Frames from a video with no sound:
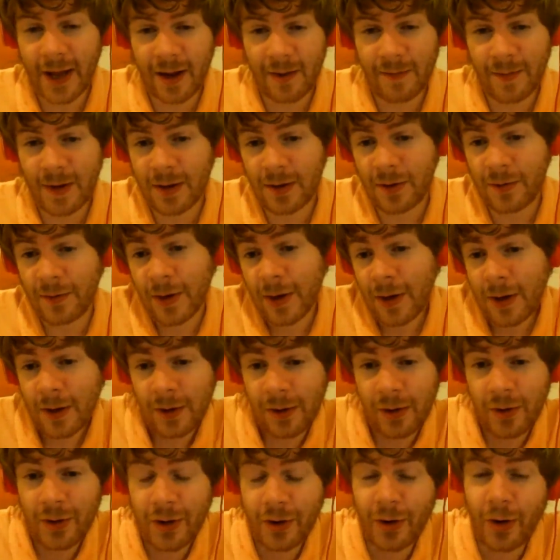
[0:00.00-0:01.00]
I mean,
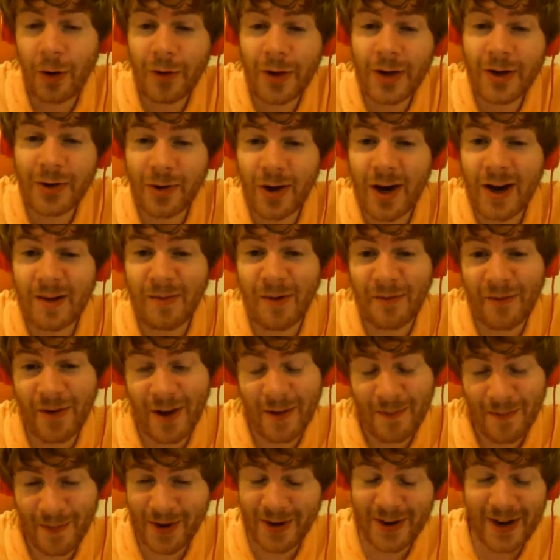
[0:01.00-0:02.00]
you could only dream of it,
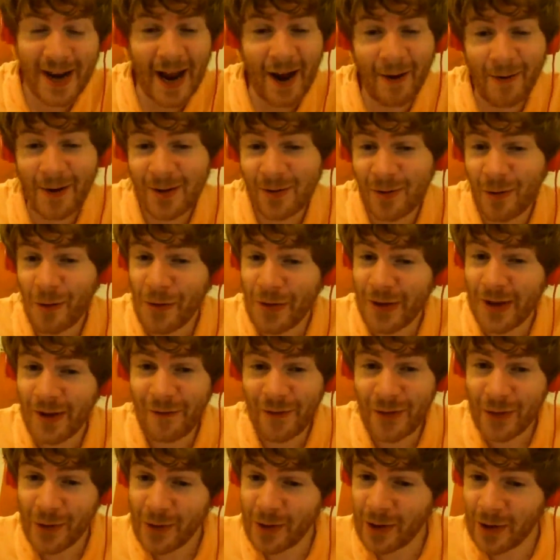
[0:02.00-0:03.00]
but now it's only a
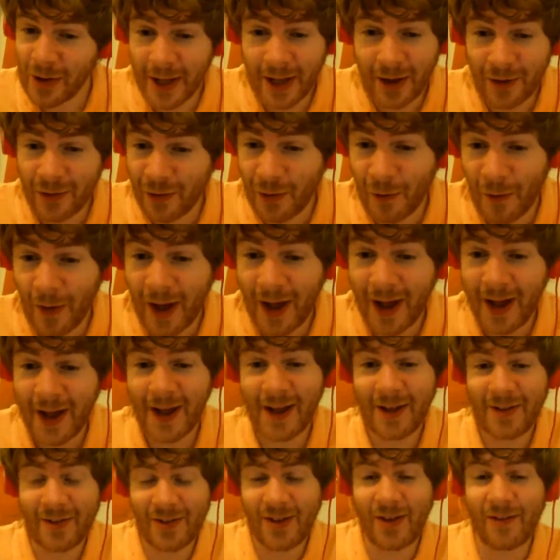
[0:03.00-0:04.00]
few clicks away
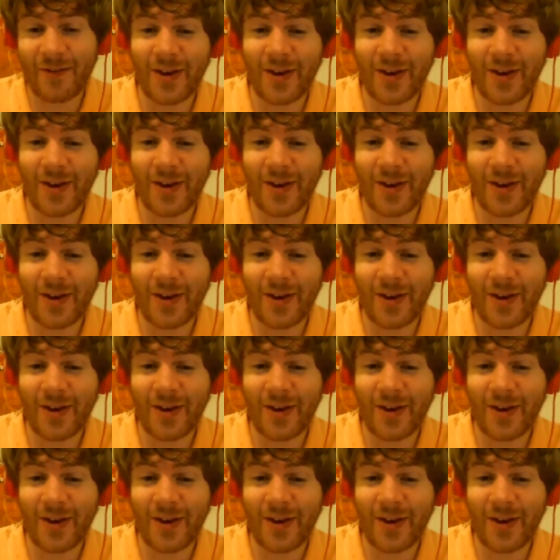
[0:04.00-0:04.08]
and stuff.